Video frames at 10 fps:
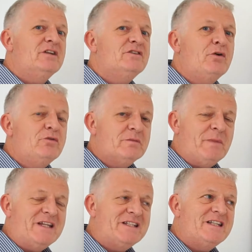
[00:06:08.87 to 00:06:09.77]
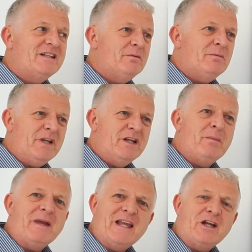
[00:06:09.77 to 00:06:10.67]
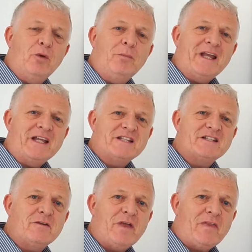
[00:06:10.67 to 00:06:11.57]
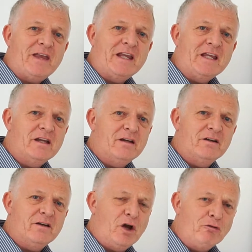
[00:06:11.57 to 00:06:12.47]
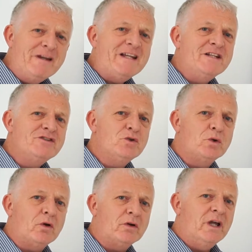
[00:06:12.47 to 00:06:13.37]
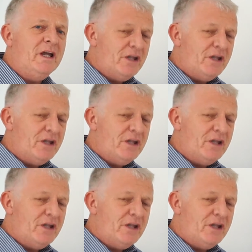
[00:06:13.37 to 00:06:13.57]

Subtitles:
Don't make it, you know, make it complicated so that they are reading too long.